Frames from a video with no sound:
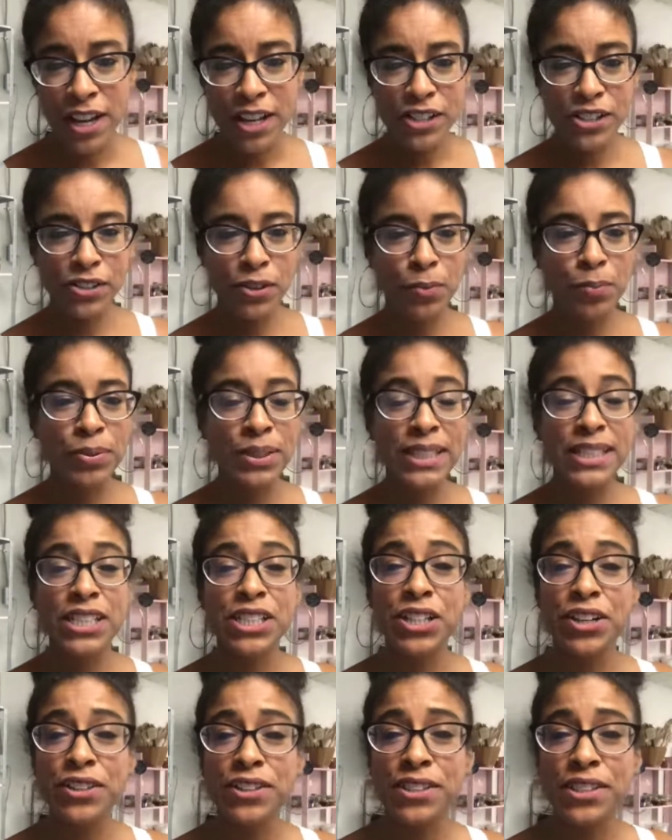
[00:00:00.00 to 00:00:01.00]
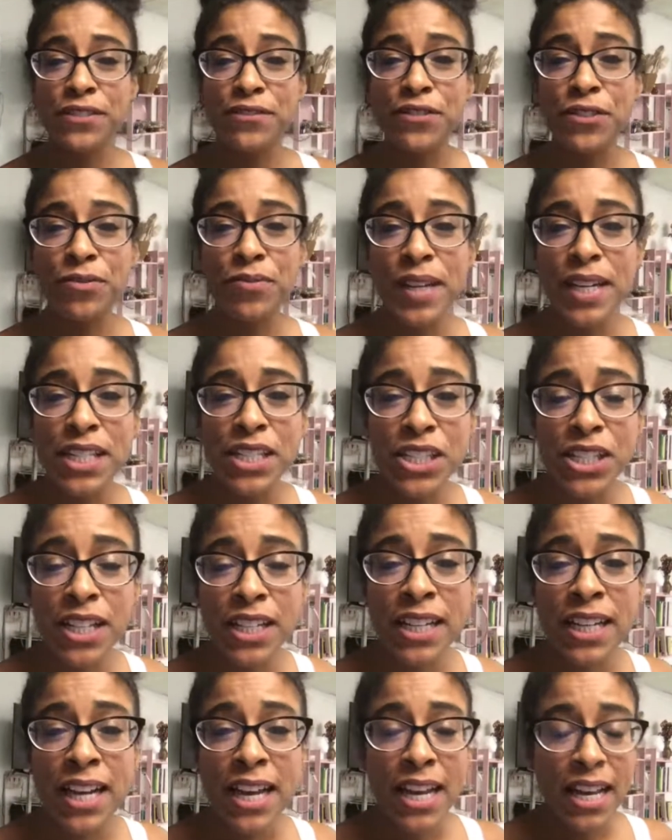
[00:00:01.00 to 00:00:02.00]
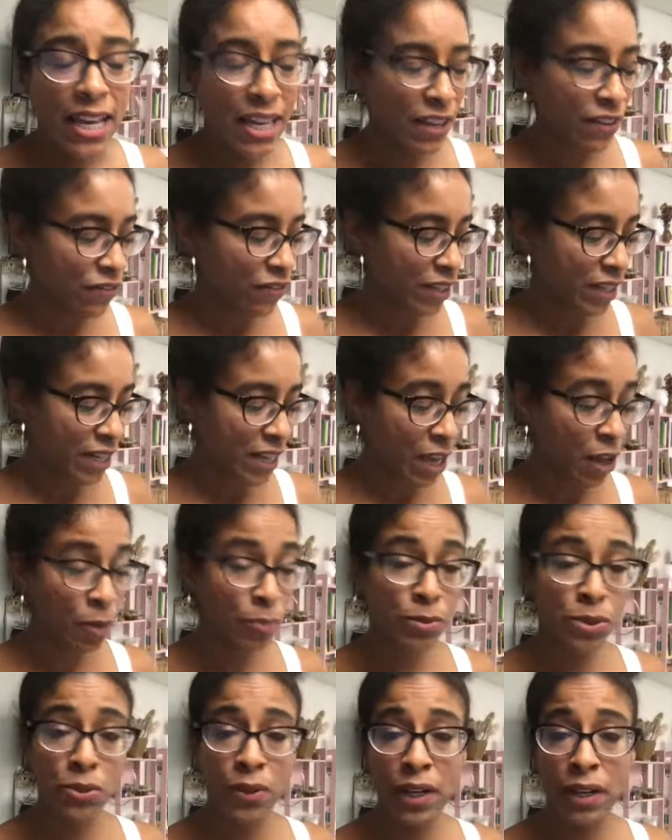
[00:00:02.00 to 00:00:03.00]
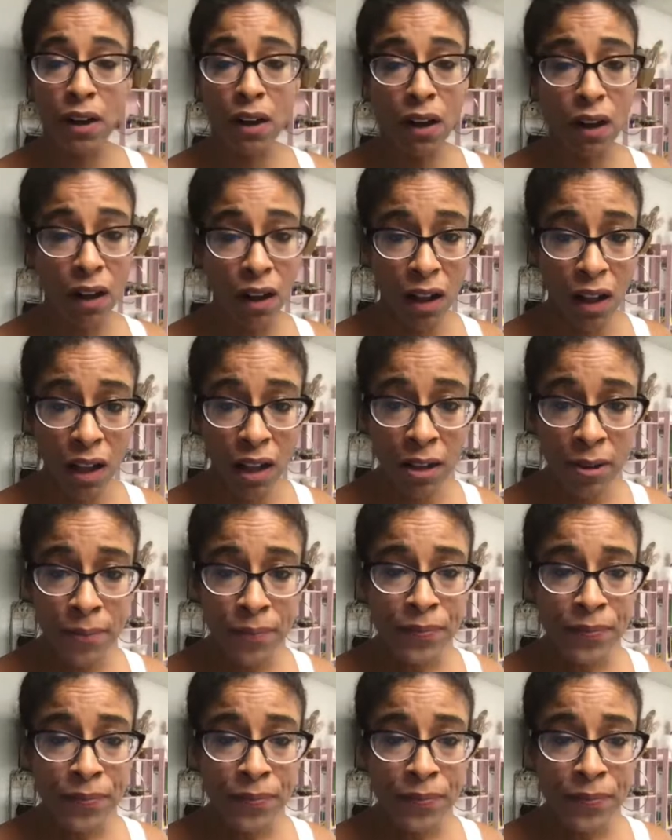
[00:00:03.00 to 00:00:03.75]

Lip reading: So please share this information if it helped you at all,